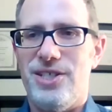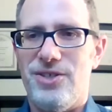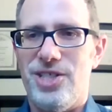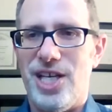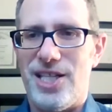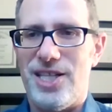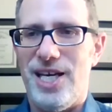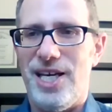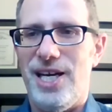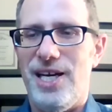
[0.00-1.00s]
check
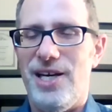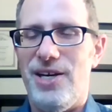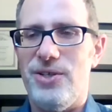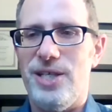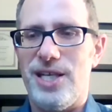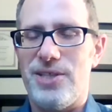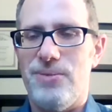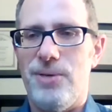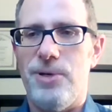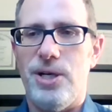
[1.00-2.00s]
that out next
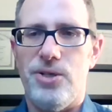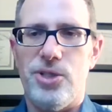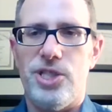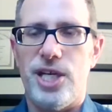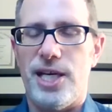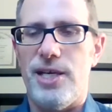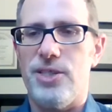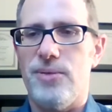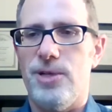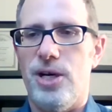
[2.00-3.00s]
month, but also check out
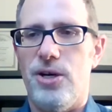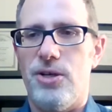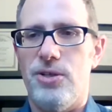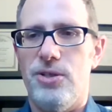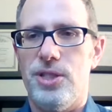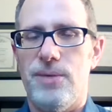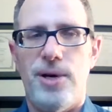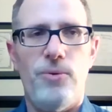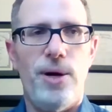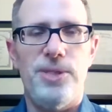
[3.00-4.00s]
some of the articles on my
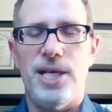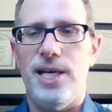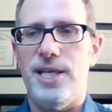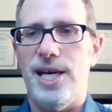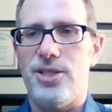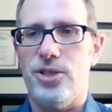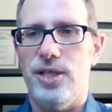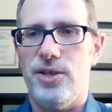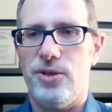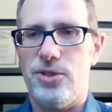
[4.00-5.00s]
website,
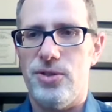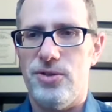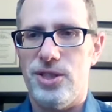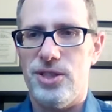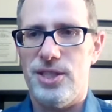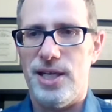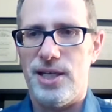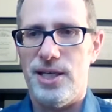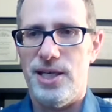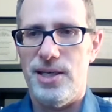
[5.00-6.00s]

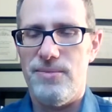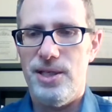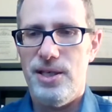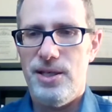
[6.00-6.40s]
naturalendocrinesolutions.com.